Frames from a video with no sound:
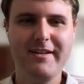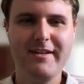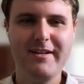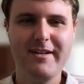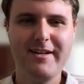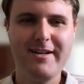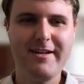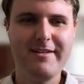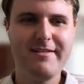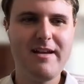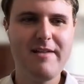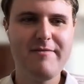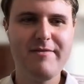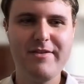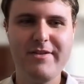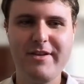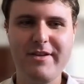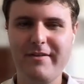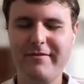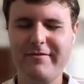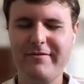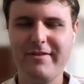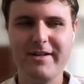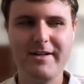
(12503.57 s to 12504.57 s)

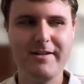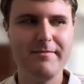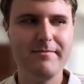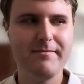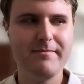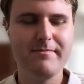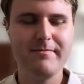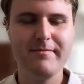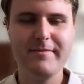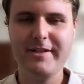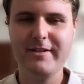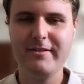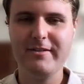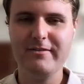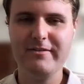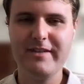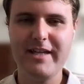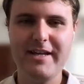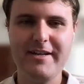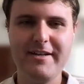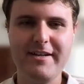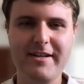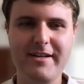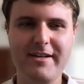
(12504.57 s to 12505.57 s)
Everything from, you know,
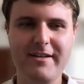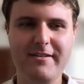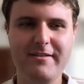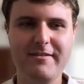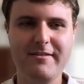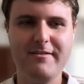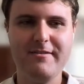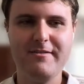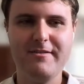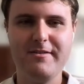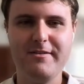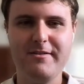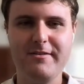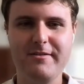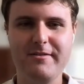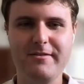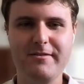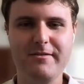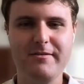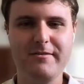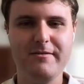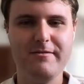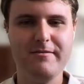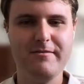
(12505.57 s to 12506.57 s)
lending
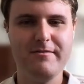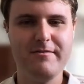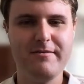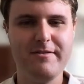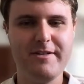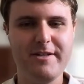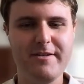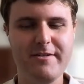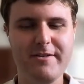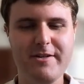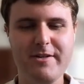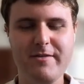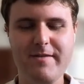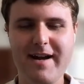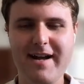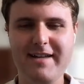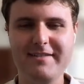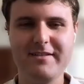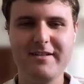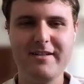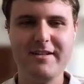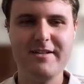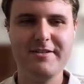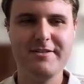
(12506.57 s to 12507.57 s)
to, you know, new
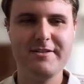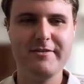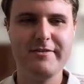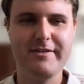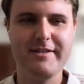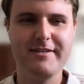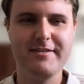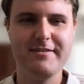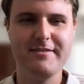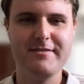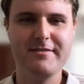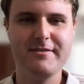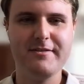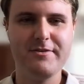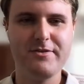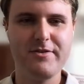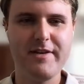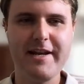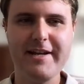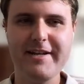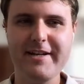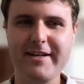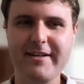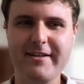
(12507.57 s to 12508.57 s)
asset issuance to
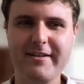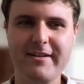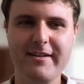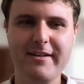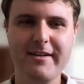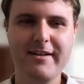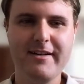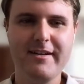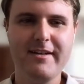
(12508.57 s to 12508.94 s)
trading